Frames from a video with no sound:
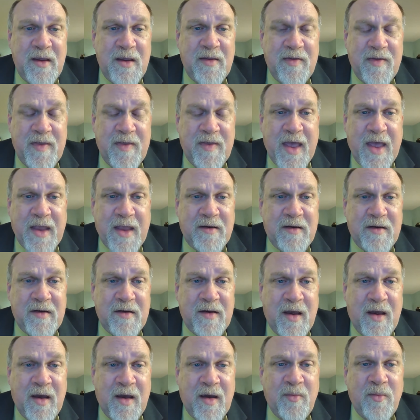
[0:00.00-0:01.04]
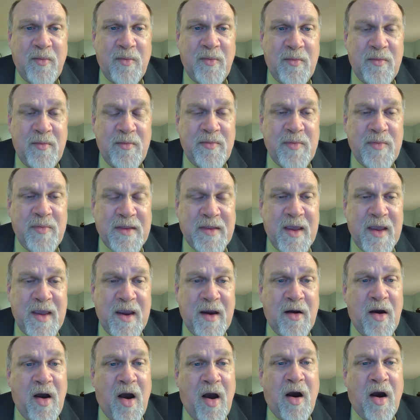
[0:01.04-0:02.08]
that that
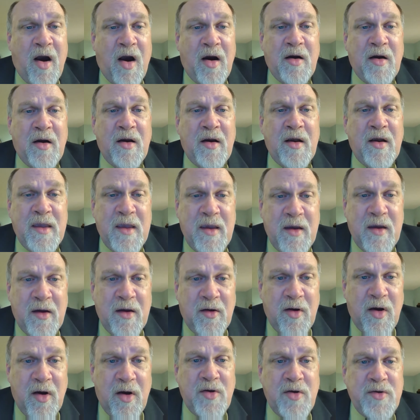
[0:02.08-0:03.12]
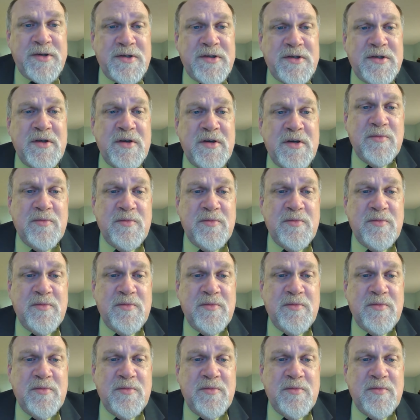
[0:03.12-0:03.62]
there are heroes